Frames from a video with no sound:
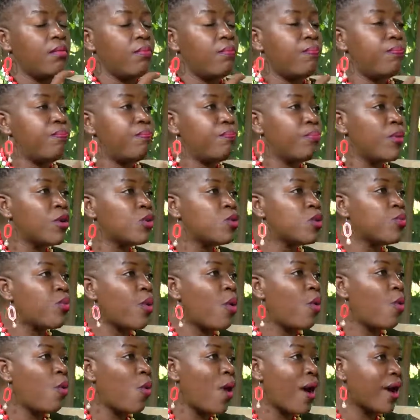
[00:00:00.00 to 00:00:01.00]
most
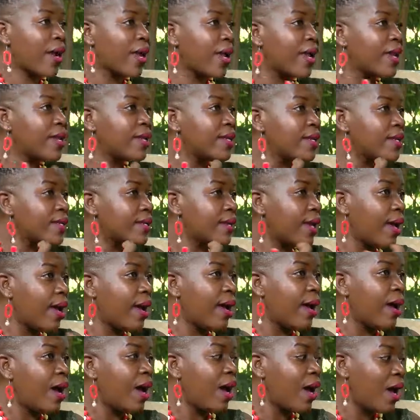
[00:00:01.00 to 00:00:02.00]
people who again
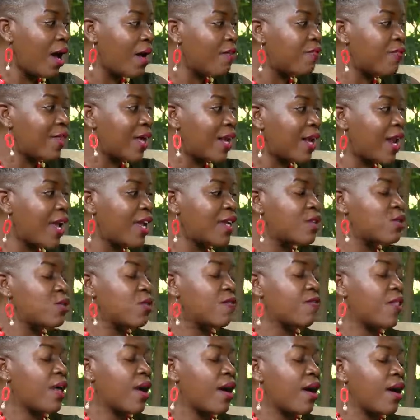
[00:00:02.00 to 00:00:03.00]
have the lines
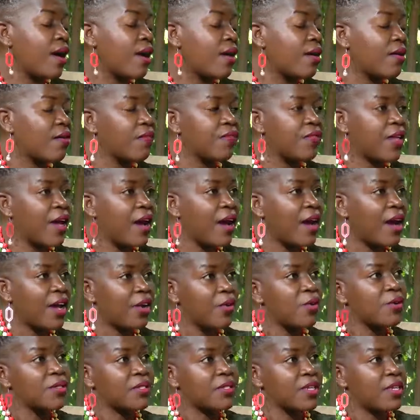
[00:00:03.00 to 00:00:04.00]
of the
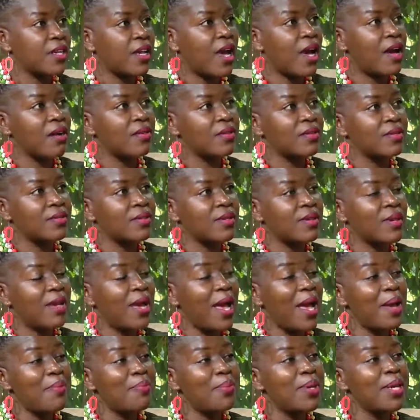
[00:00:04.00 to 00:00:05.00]
adolescent girls
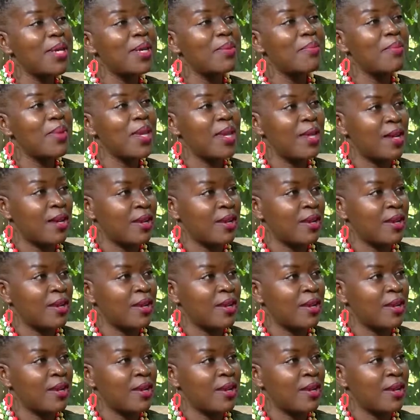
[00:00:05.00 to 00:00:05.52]
are big men.